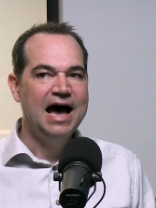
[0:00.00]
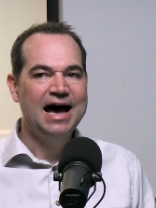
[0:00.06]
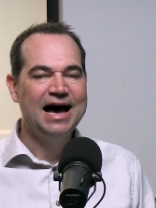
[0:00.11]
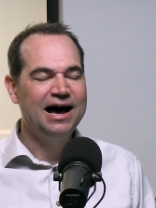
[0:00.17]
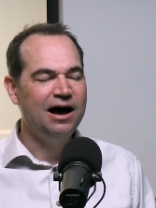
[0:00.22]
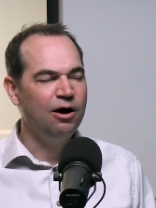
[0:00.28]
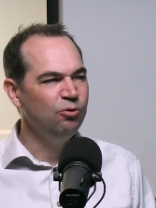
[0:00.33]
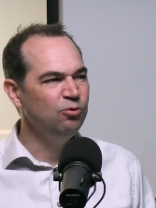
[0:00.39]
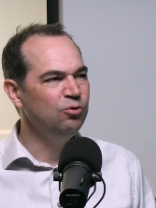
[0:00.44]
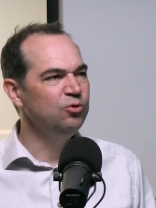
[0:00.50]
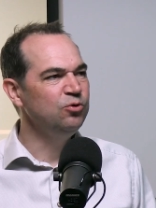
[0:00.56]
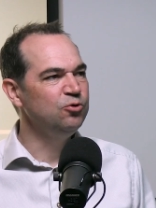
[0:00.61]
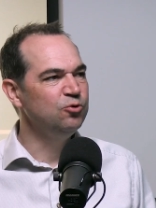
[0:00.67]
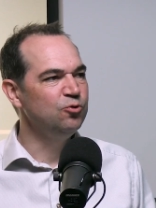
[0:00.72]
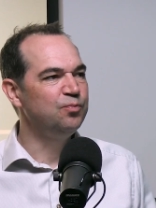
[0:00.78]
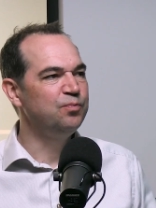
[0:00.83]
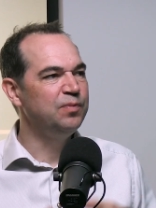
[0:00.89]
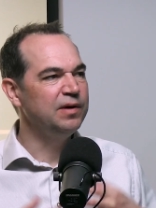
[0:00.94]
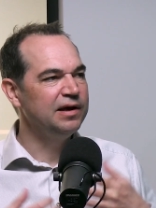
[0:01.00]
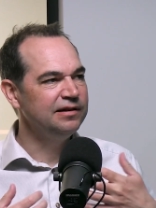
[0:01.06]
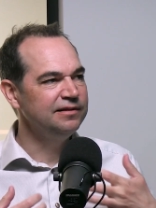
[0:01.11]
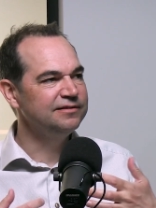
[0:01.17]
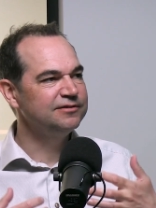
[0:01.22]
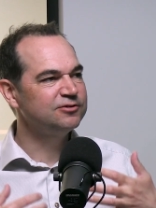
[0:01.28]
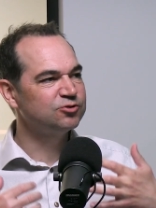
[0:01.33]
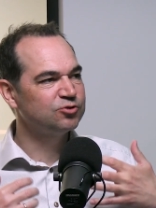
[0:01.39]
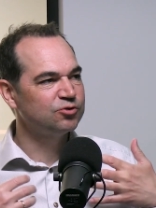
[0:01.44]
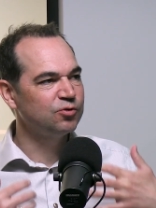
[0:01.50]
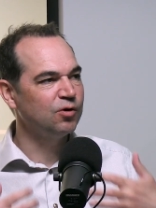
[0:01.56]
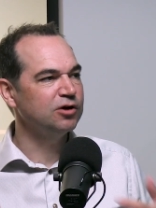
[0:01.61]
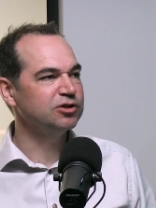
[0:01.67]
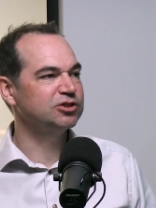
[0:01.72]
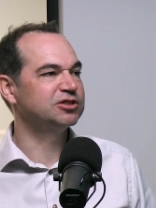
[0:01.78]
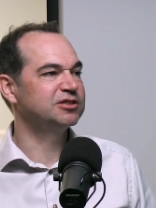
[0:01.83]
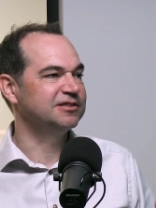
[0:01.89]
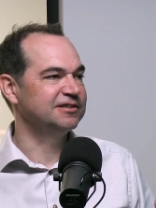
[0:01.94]
how do you build
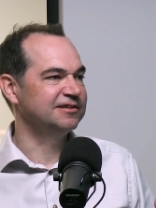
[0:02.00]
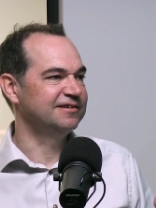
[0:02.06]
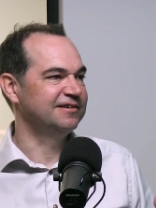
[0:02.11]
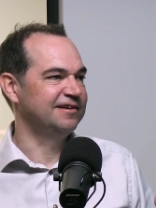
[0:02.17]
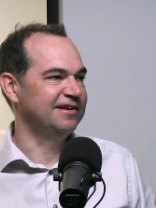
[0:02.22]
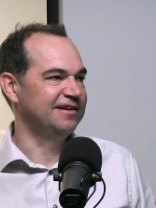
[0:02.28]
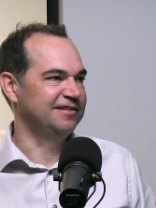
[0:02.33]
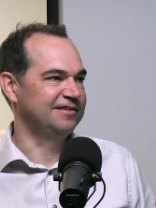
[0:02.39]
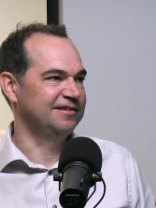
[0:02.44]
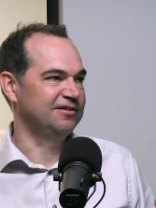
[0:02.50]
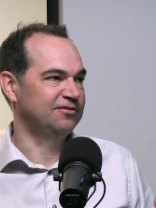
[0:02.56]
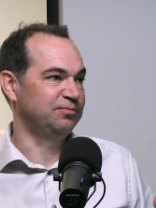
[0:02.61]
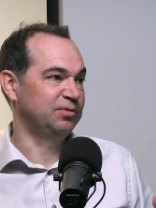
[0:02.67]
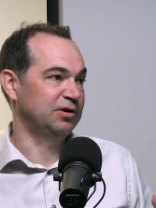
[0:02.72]
trust in this?